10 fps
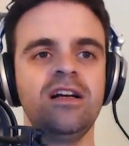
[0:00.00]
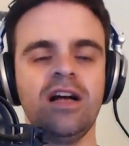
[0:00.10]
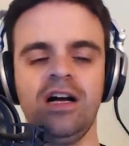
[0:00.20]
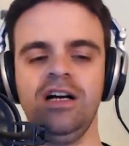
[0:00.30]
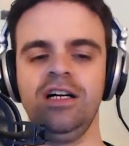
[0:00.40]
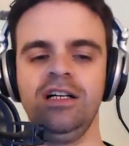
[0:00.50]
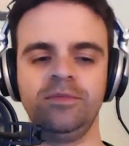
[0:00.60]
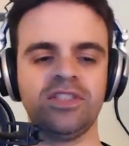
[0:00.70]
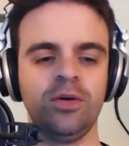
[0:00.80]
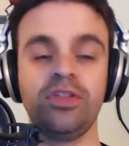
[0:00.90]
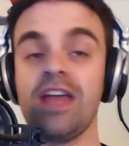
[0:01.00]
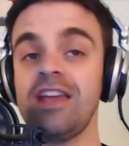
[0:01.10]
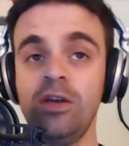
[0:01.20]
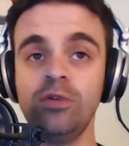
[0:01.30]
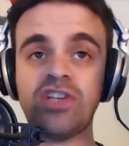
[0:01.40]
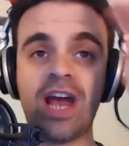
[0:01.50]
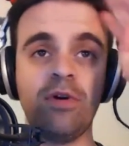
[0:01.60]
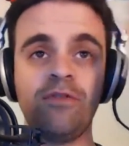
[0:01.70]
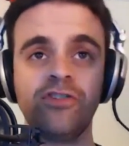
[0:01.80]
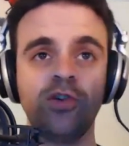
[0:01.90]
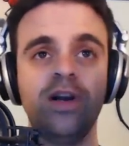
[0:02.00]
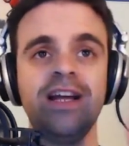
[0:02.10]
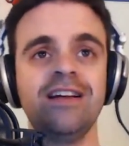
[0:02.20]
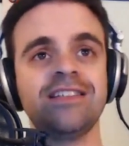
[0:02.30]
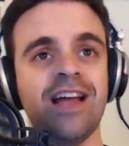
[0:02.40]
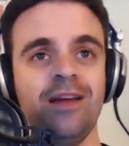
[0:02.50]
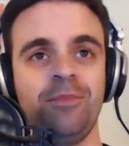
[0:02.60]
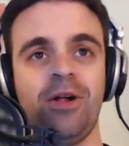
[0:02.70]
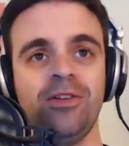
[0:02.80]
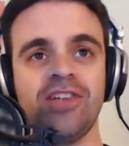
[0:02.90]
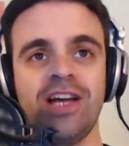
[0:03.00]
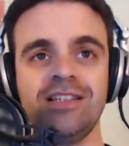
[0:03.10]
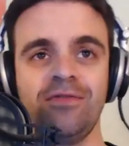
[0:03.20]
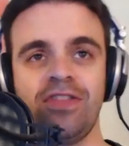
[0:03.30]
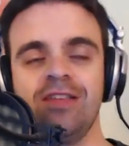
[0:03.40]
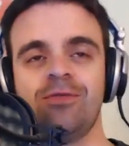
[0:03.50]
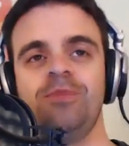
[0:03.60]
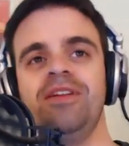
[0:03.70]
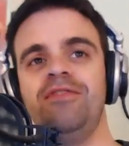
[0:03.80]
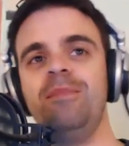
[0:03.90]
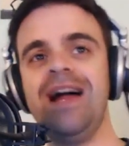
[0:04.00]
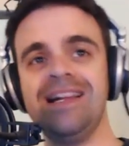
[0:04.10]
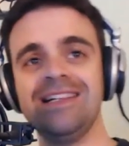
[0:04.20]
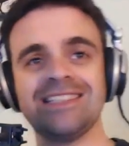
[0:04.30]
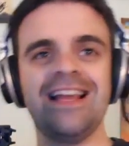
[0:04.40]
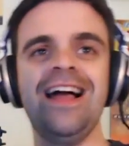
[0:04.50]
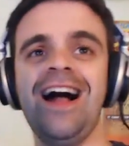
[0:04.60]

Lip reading: So thank you, chat room, for joining us. I apologize if things were a bit of a mess.